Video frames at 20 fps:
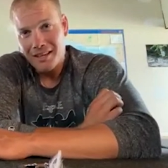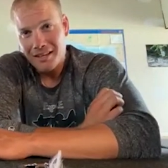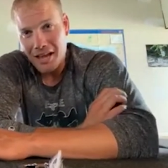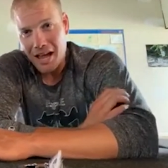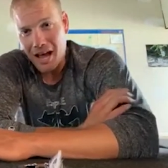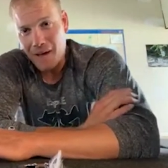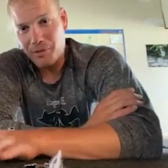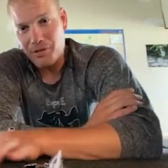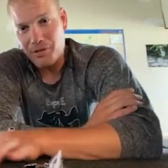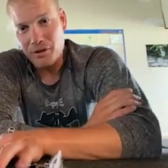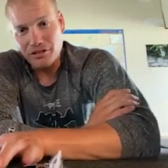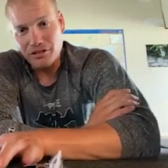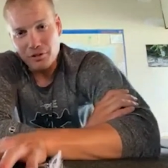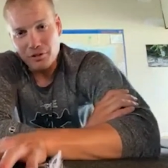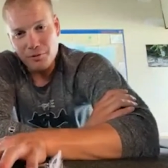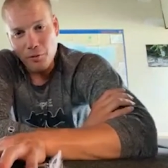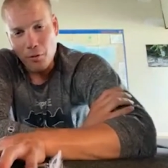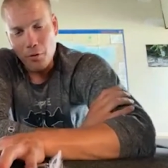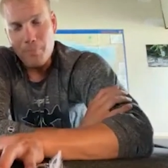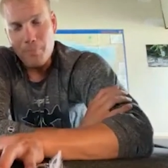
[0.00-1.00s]
Yeah, but those are
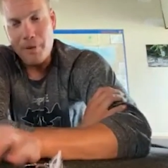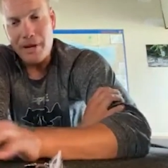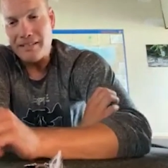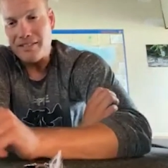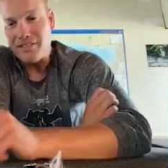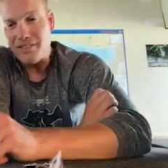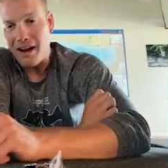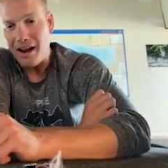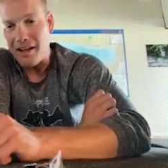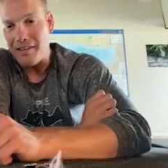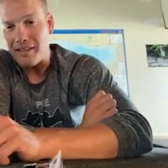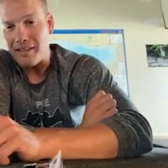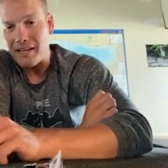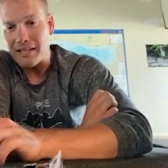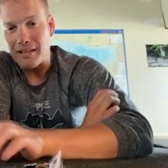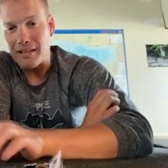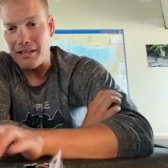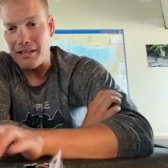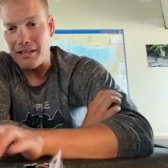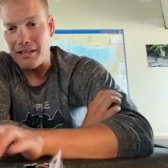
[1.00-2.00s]
four baits that I think
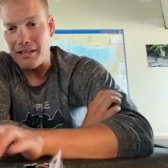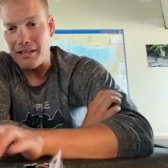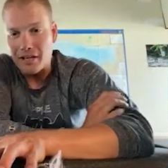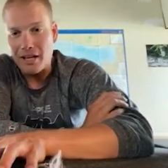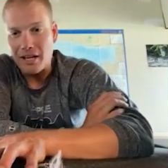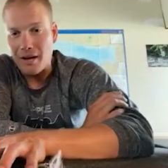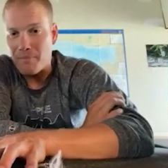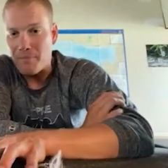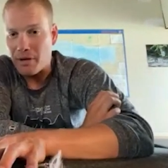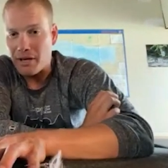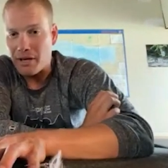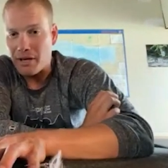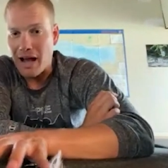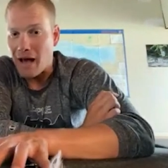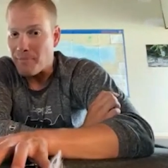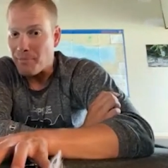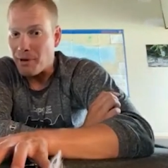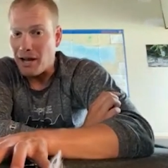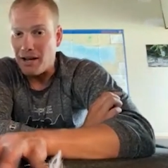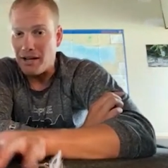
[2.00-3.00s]
that you can get bit
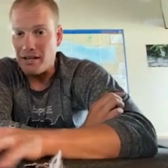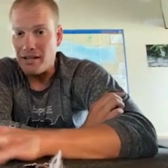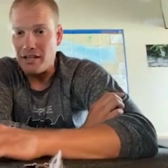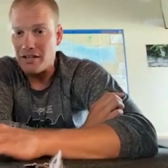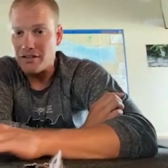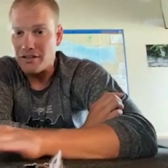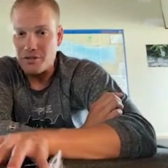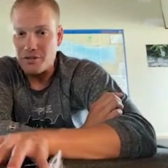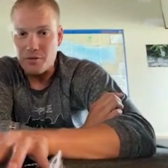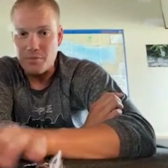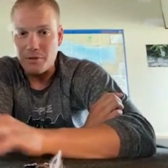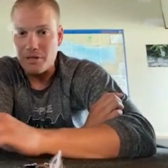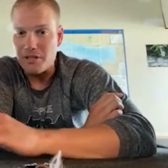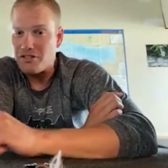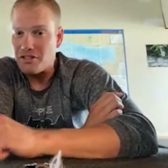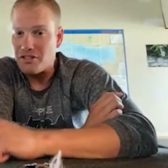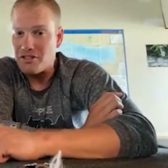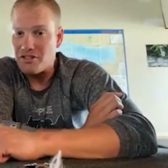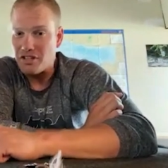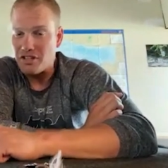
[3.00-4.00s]
on by either
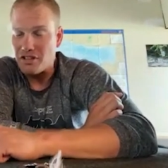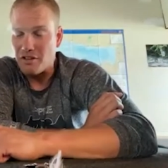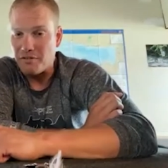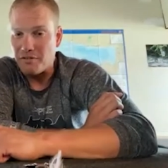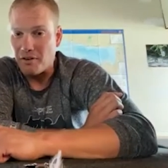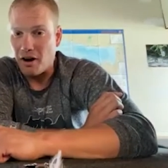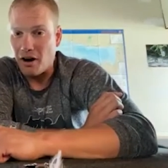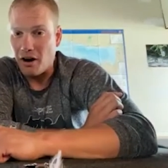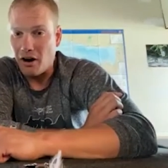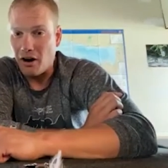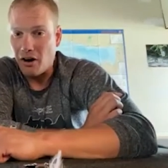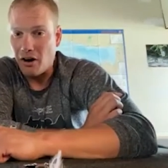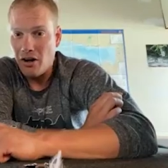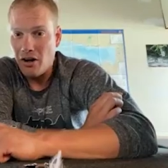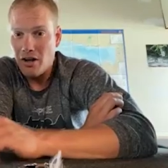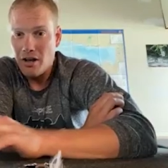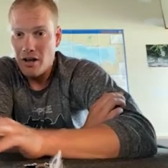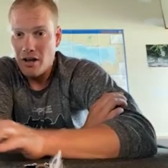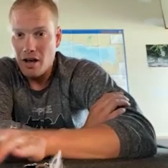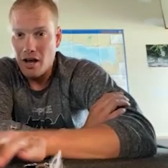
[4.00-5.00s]
species in the fall.
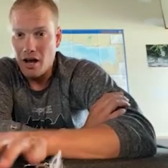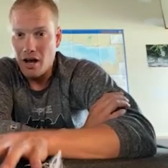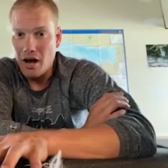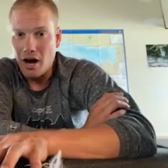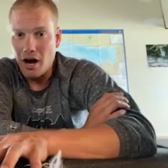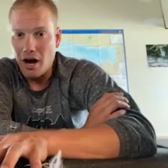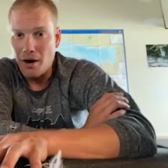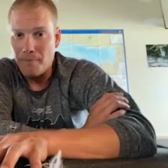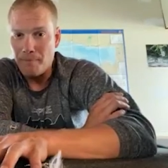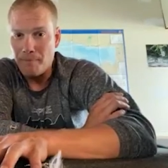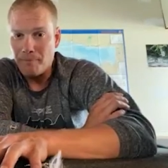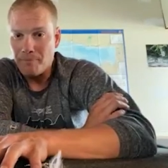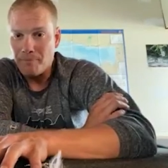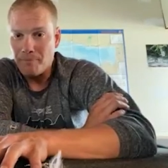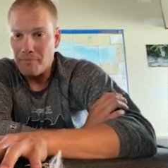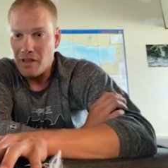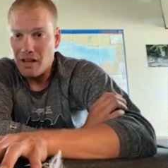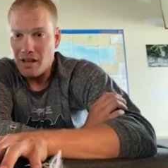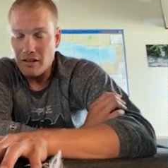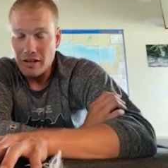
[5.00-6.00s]
Um,
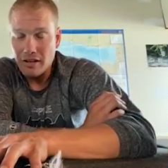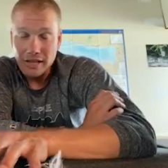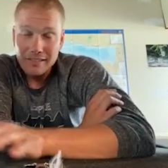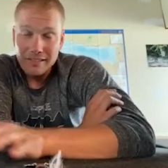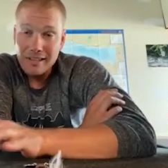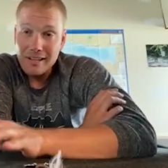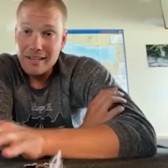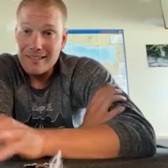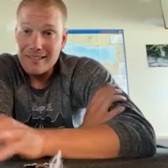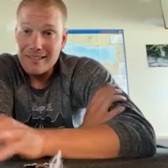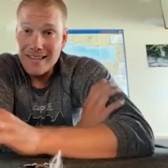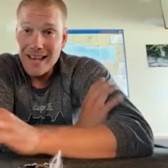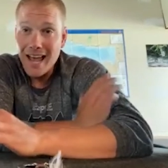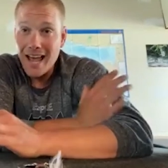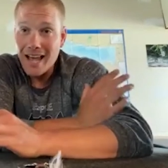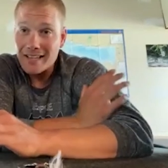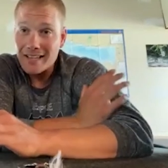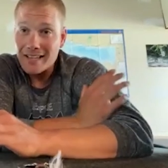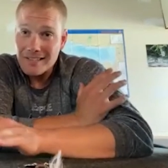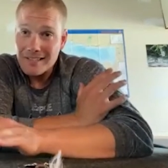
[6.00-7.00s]
like I said, it
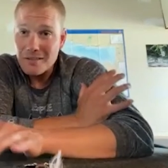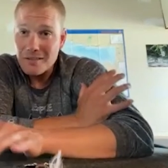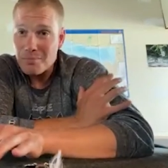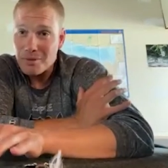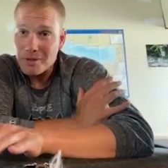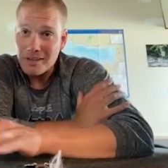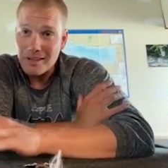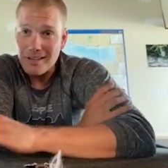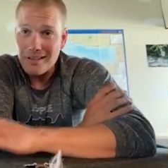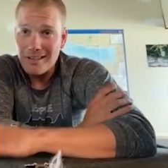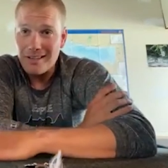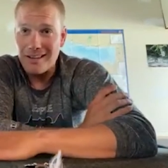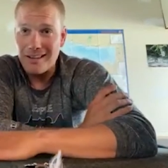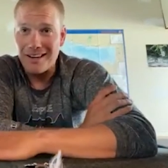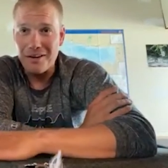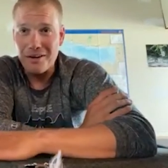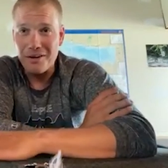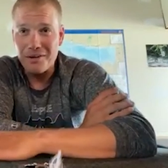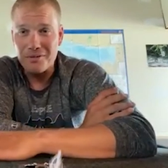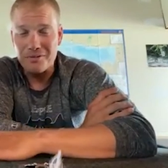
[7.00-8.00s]
tends to be you
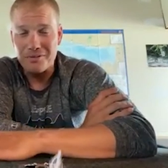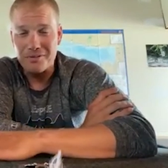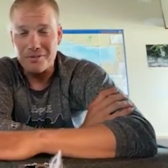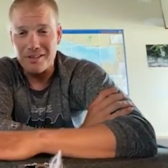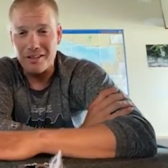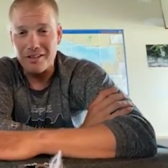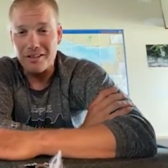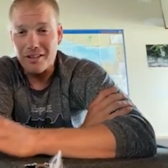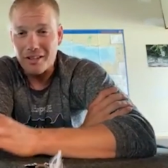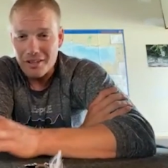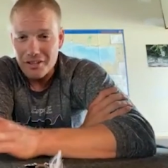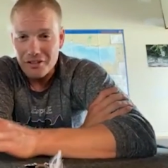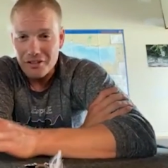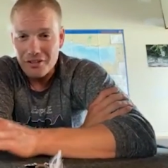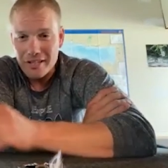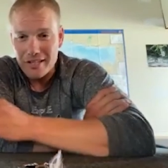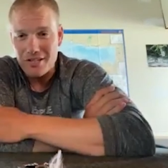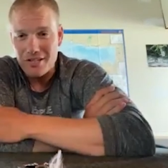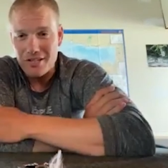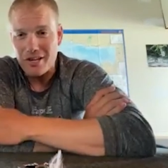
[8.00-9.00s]
know a little
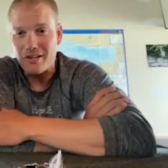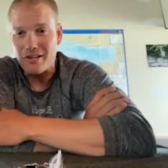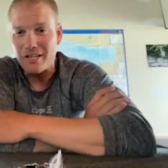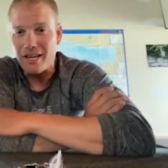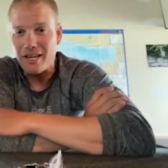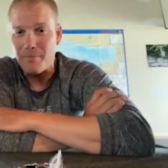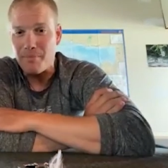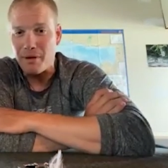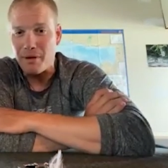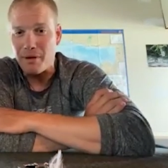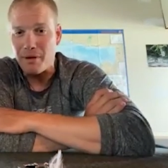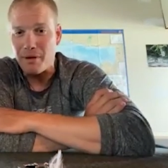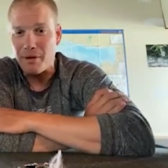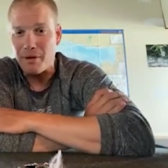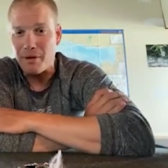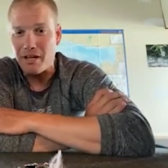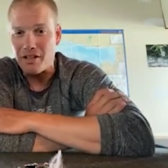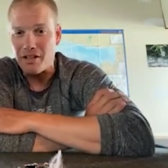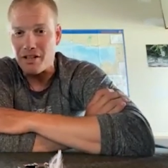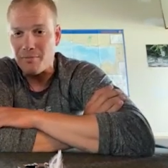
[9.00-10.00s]
easier to get bit
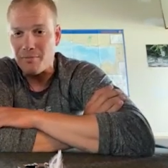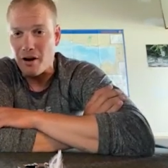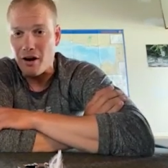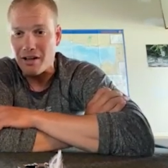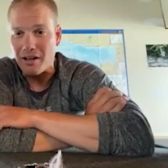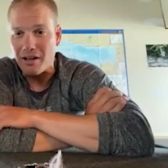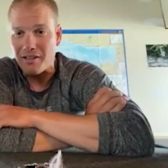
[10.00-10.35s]
in the fall.